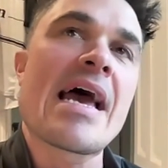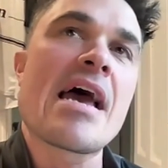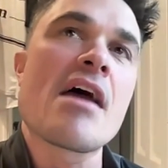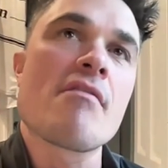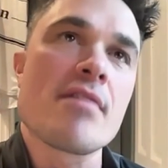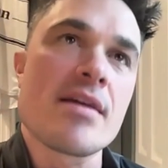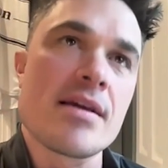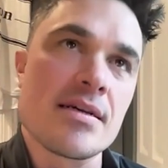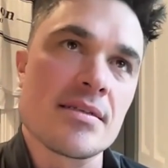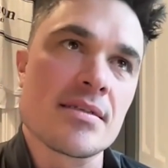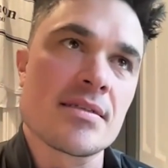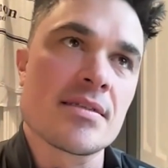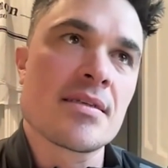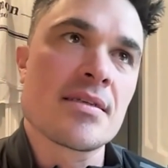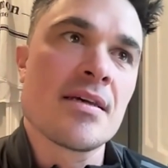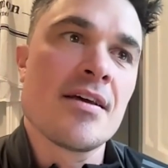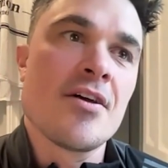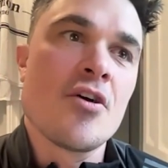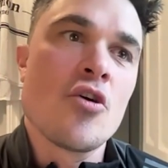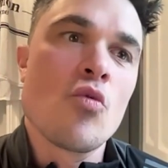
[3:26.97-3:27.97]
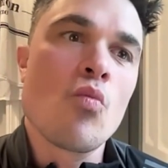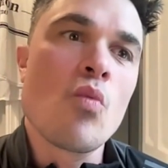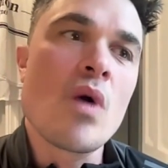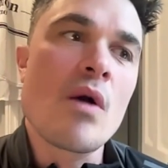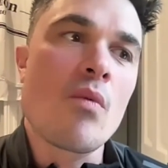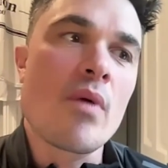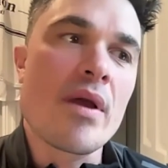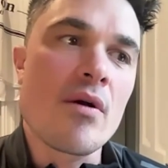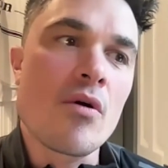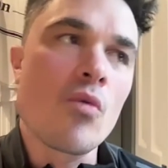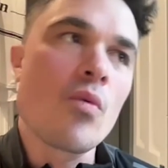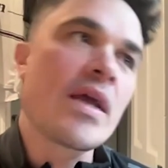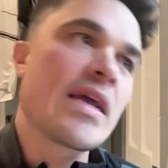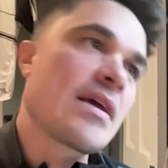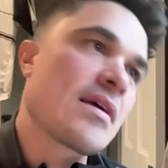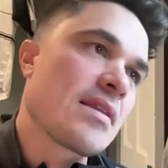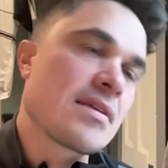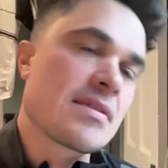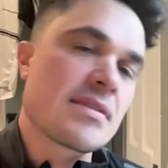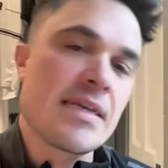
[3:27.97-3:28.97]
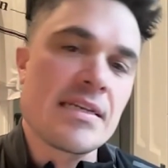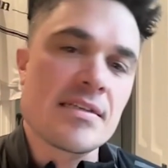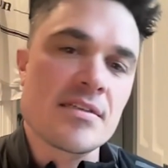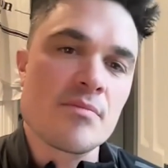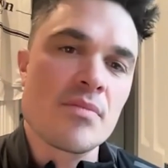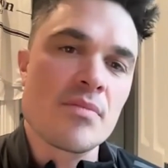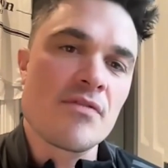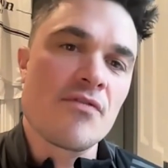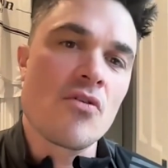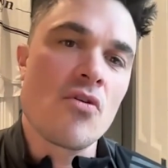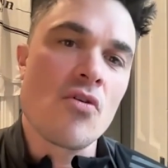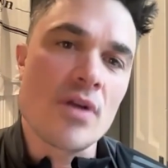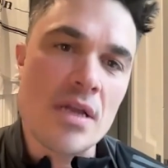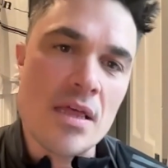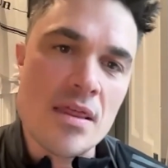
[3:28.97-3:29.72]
areas where we were weaker the season before.